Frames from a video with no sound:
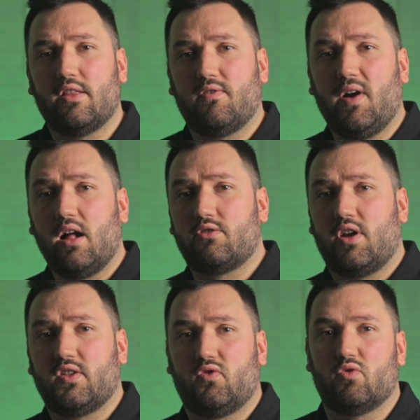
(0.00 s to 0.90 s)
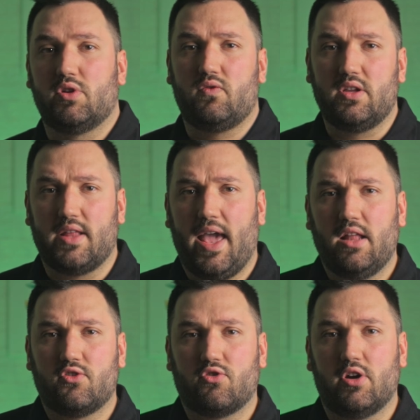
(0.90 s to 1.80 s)
and file transfer between
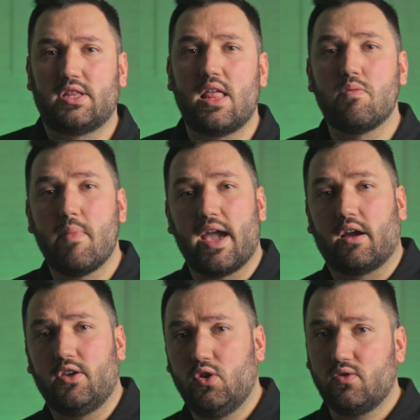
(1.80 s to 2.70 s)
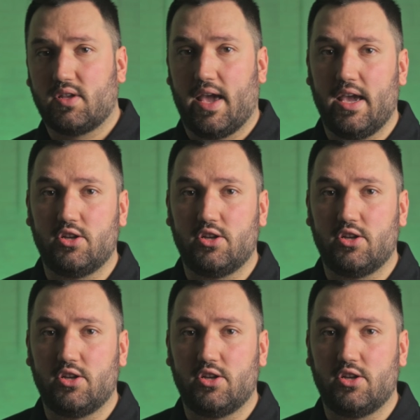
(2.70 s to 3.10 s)
Android and Mac, use